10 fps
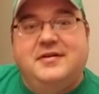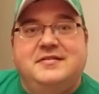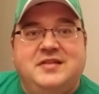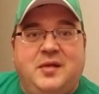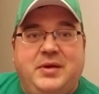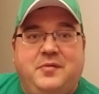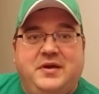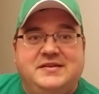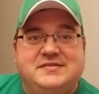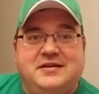Not a bad way
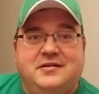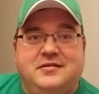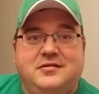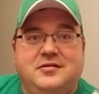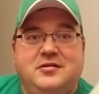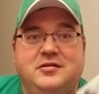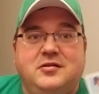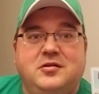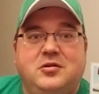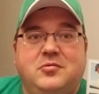to start.
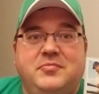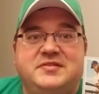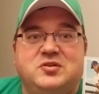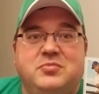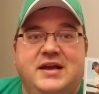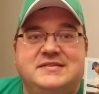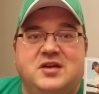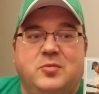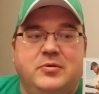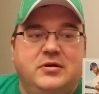Mr. Bryce
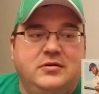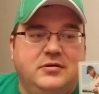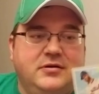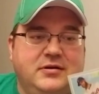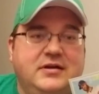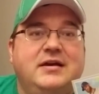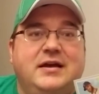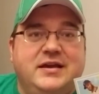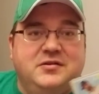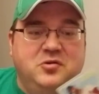Harper.
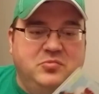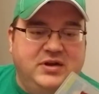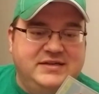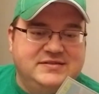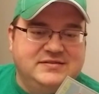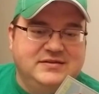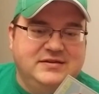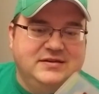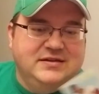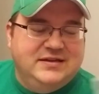How you doing, Bryce?
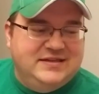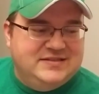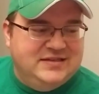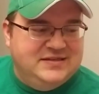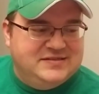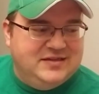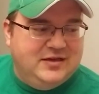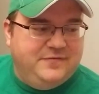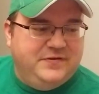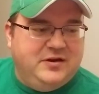He's in his
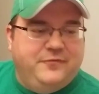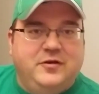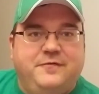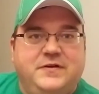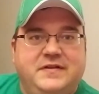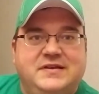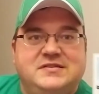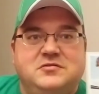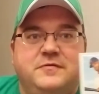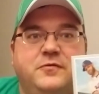Philadelphia
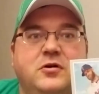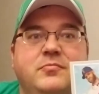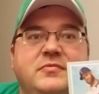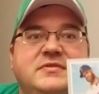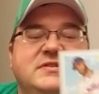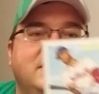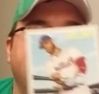Phillies uniform. See if you